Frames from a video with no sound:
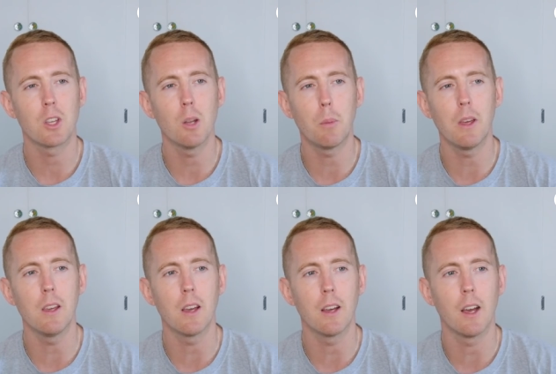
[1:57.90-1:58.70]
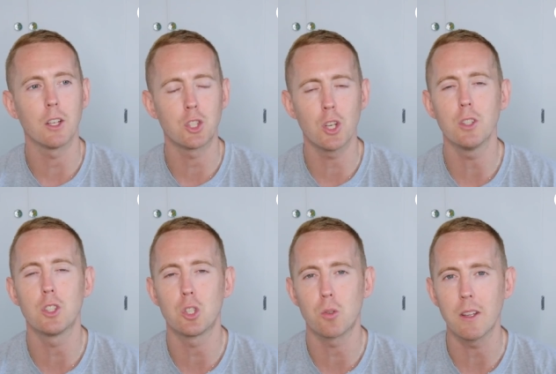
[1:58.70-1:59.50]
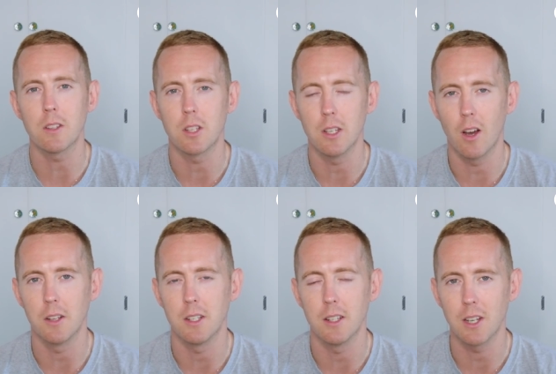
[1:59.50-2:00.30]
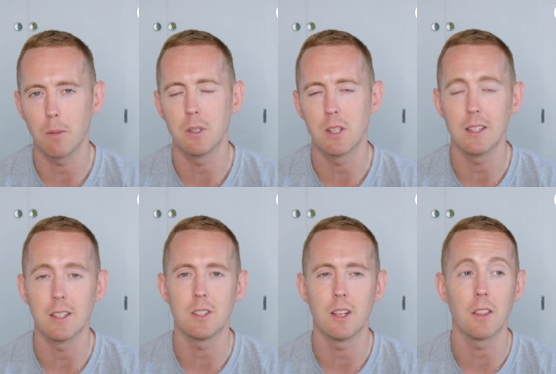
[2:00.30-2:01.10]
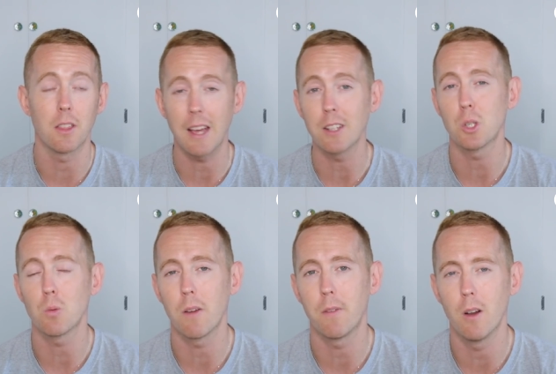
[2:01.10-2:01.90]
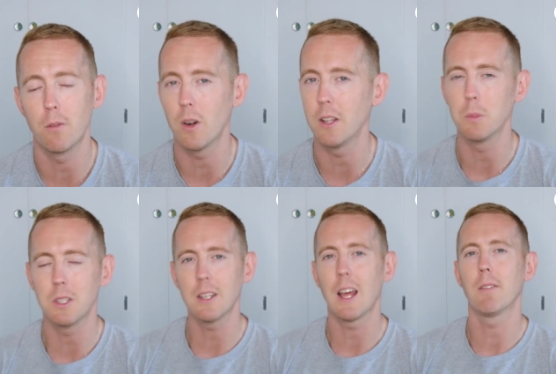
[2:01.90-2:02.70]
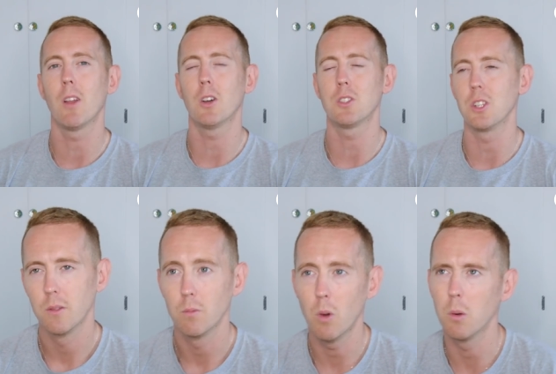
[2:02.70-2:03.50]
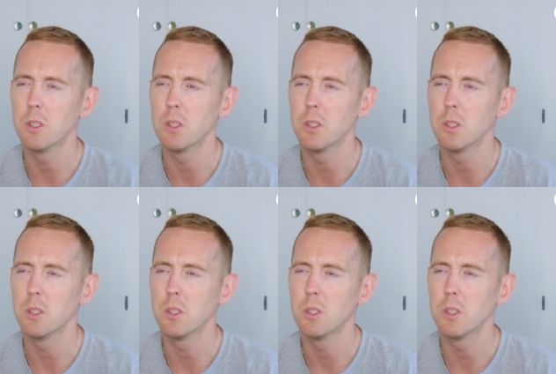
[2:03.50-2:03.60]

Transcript: going to be a certain strength to United in the Champions League this year, thanks to Rafael Varane that we didn't have last year. Well, was